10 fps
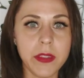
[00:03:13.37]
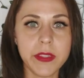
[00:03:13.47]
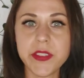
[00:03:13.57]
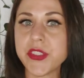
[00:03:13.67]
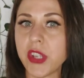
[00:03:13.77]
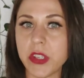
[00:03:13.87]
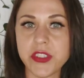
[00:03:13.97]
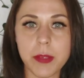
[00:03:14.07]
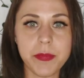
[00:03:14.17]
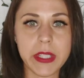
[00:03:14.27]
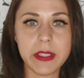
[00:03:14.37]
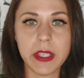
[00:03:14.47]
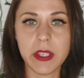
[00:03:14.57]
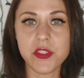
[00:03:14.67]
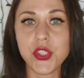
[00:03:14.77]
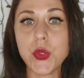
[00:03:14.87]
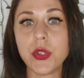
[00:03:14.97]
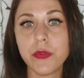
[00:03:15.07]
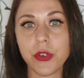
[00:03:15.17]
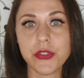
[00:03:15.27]
This is not something that is
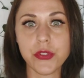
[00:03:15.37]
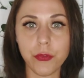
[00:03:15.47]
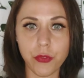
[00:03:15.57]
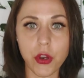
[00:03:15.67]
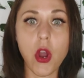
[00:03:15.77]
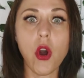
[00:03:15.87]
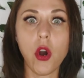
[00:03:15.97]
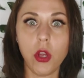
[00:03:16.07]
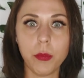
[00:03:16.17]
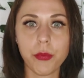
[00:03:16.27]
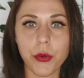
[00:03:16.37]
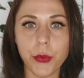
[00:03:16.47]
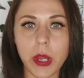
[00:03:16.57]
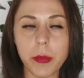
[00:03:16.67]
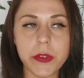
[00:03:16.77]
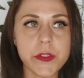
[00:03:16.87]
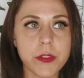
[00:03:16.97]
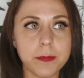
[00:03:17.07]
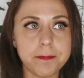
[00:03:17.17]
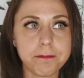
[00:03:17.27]
universal for all programmers.